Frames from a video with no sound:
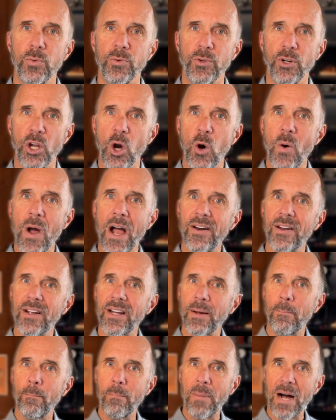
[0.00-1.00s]
know how to
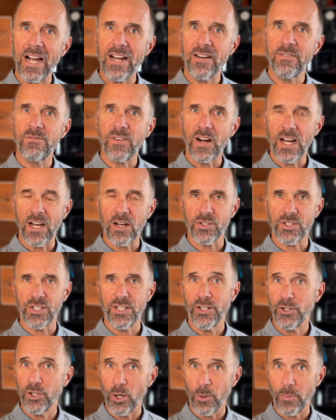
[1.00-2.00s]
combine files in
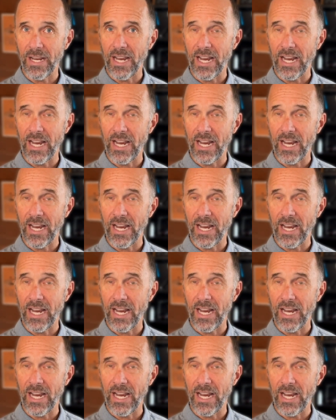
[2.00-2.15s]
Adobe